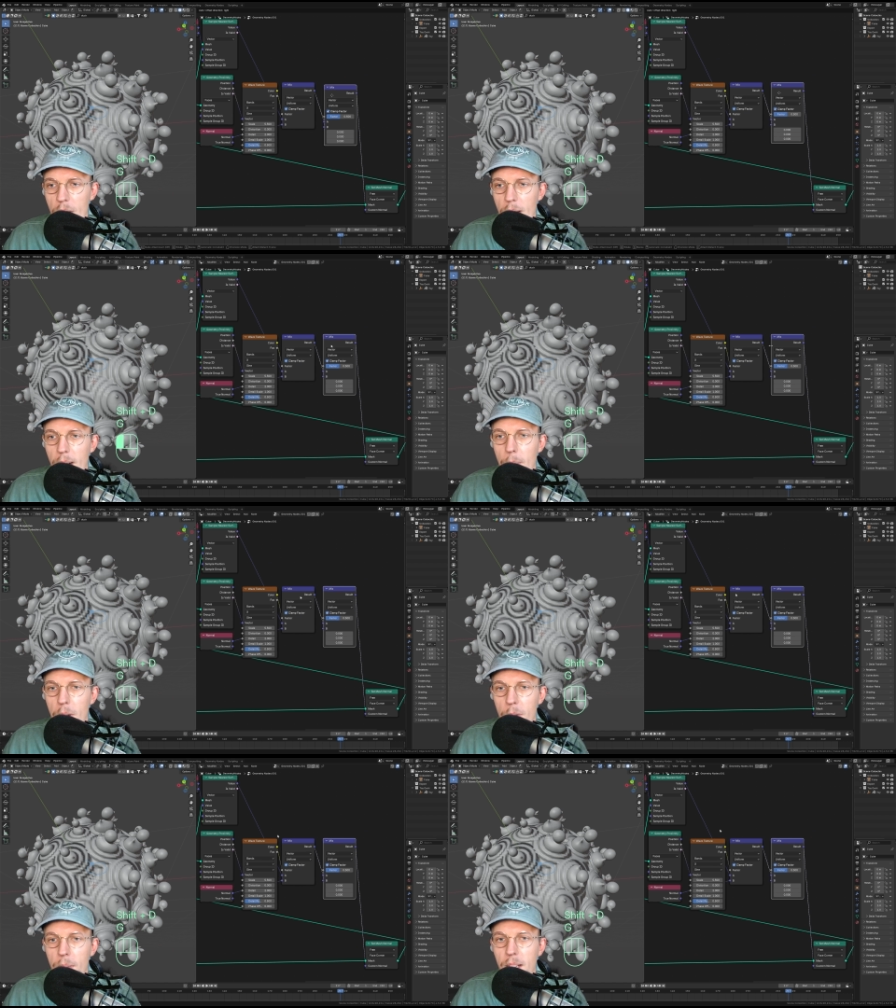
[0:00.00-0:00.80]

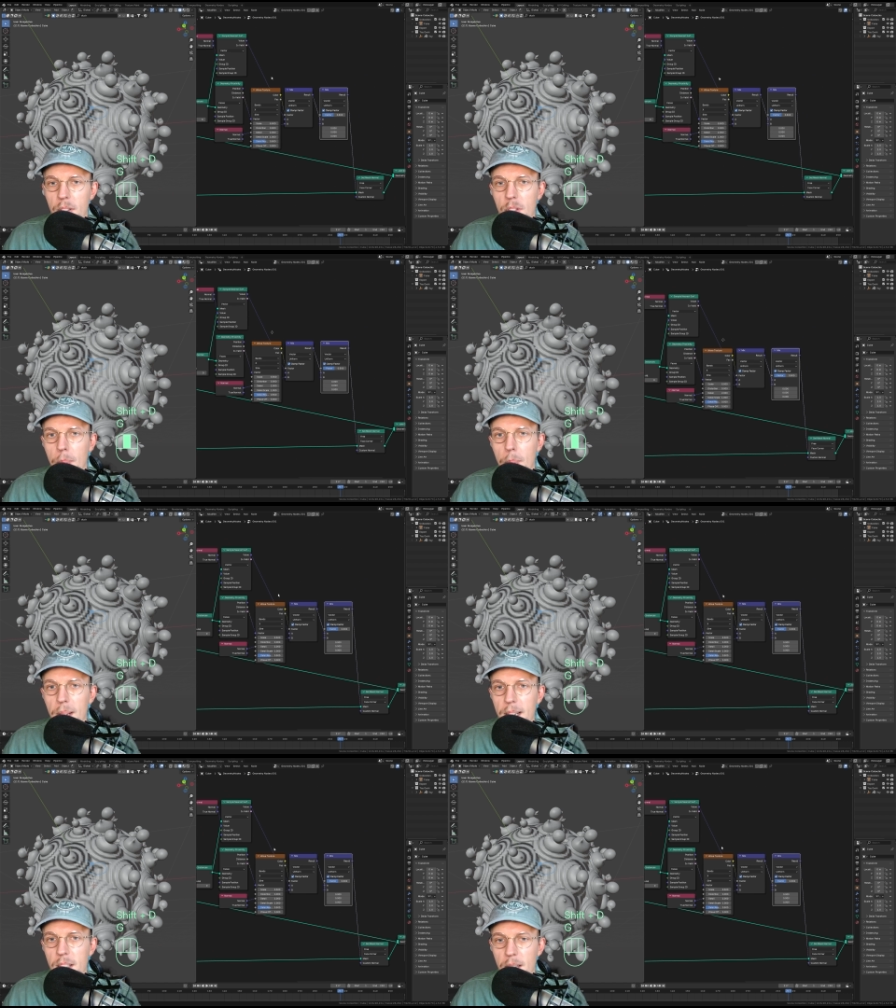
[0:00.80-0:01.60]
because we can just
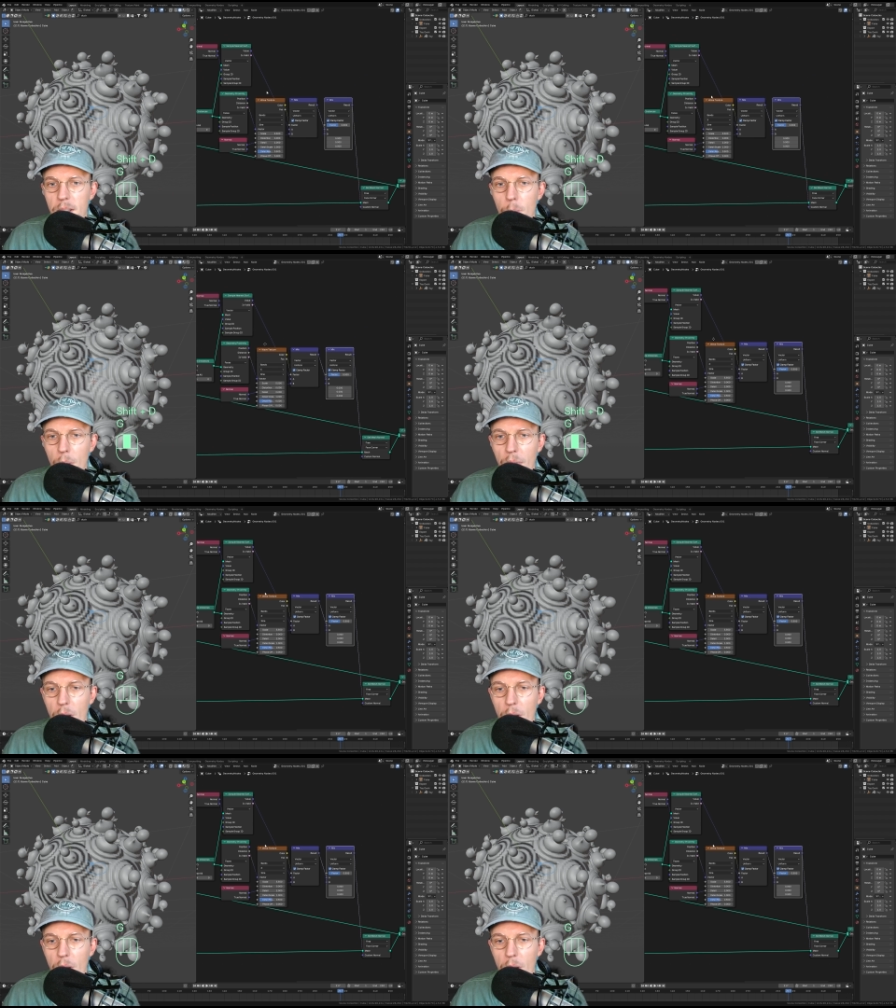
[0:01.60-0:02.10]
mix this with the